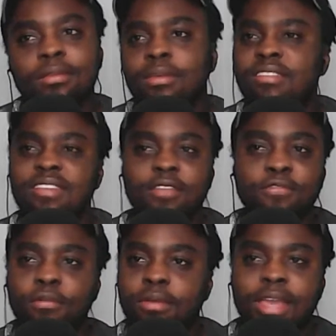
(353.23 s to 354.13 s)
it's just
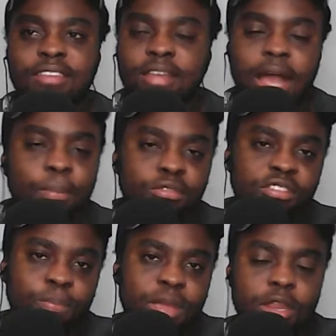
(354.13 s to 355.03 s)
for getting up to
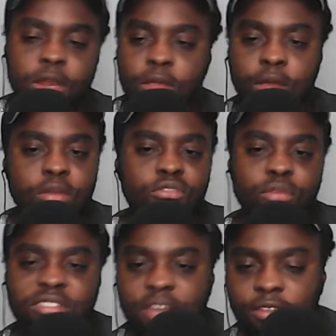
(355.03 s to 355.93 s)
speed. You're going to
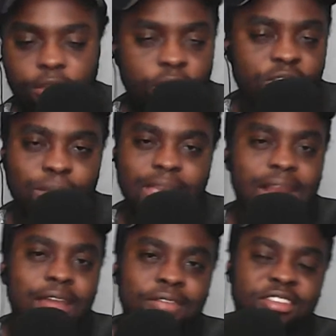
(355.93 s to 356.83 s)
rotate. You're going to make
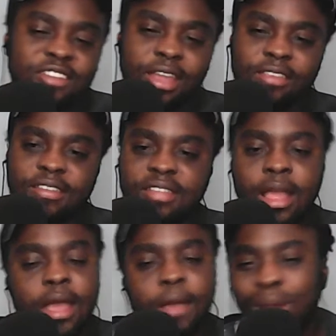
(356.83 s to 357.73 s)
11 changes.
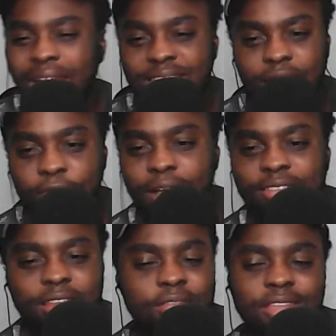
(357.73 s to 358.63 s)
Players in the
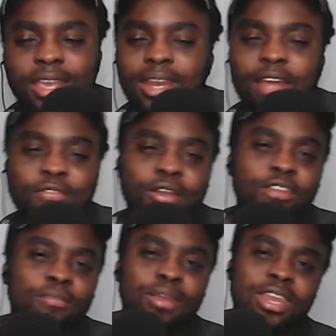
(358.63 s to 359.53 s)
first half, second half are
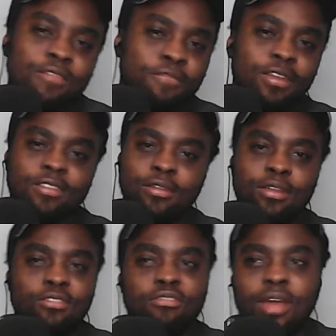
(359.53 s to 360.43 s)
going to be different. You're
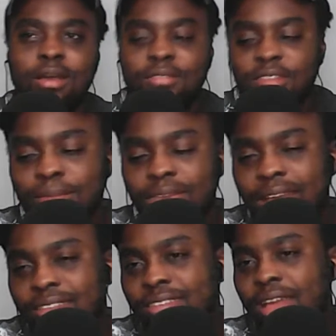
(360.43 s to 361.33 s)
going to try out
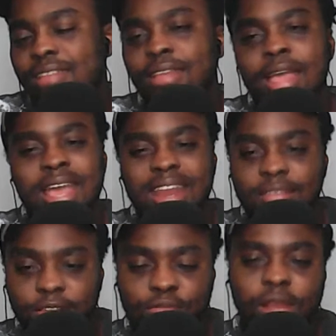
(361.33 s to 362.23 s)
youngsters.
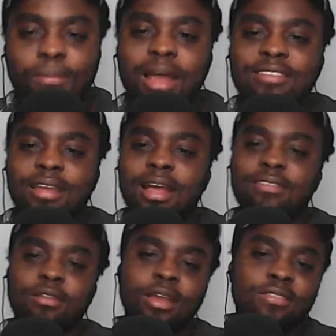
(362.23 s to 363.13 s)
Doesn't really matter
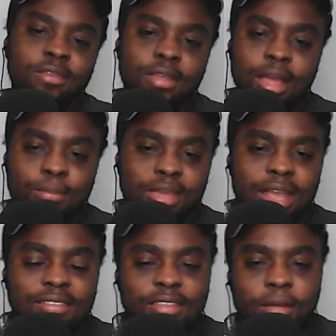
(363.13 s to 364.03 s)
as long as you
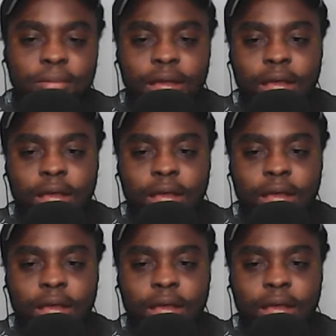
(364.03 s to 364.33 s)
get some